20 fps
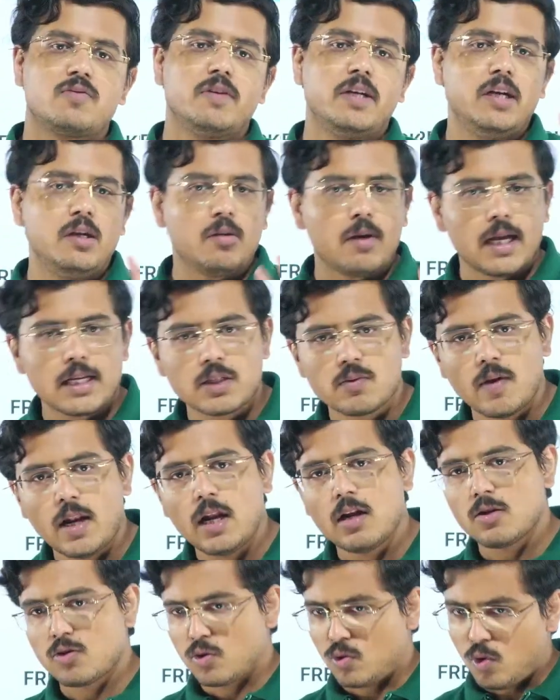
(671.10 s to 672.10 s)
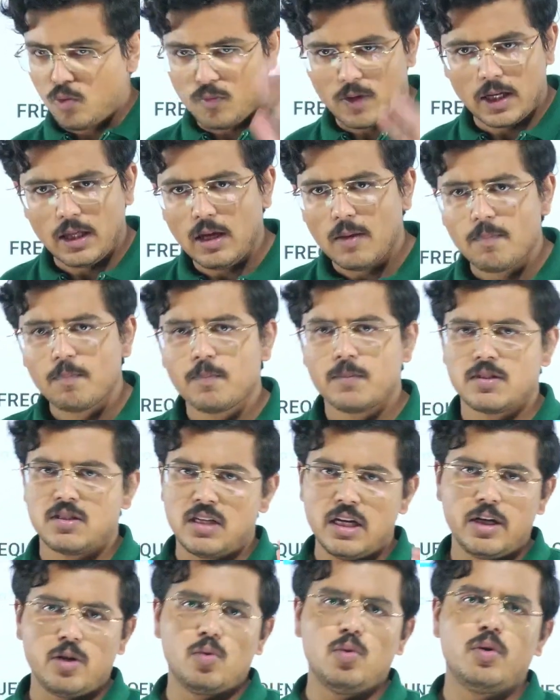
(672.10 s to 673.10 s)
video as well. So don't worry.
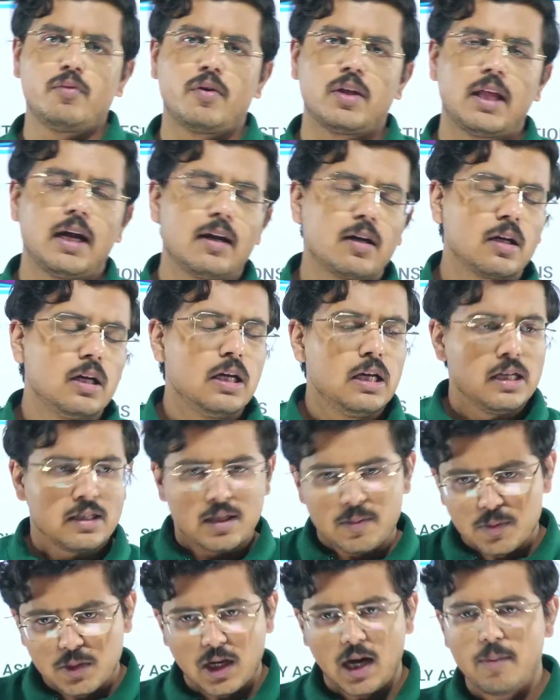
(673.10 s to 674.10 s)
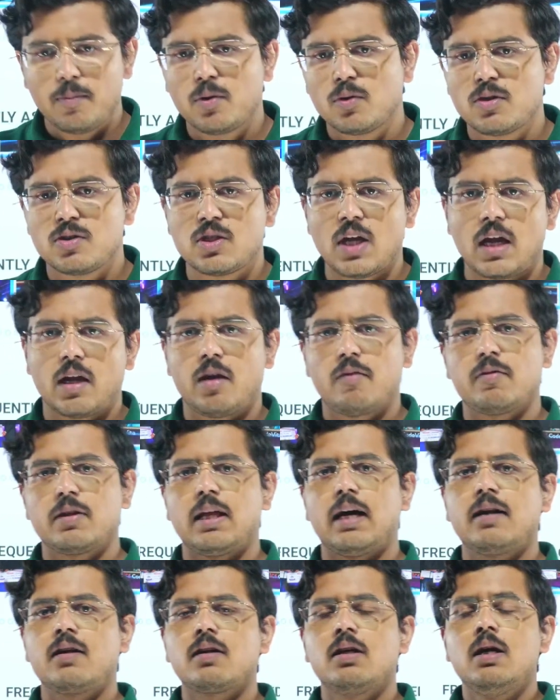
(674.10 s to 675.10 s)
Stay tuned for that. Subscribe to this channel for
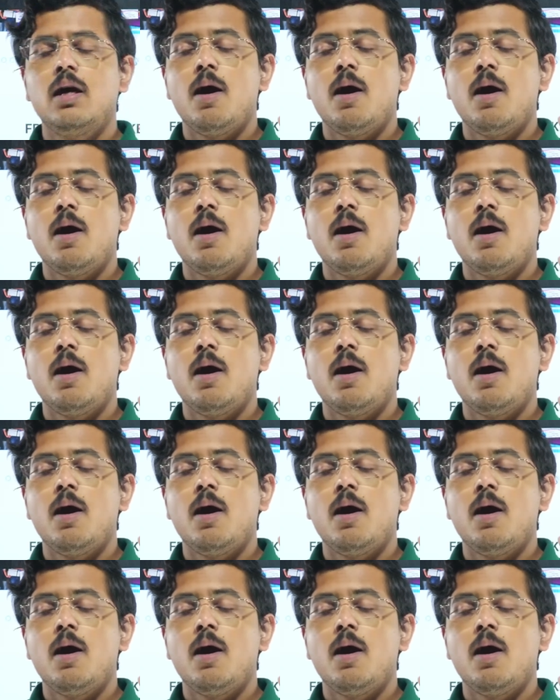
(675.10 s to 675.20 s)
that.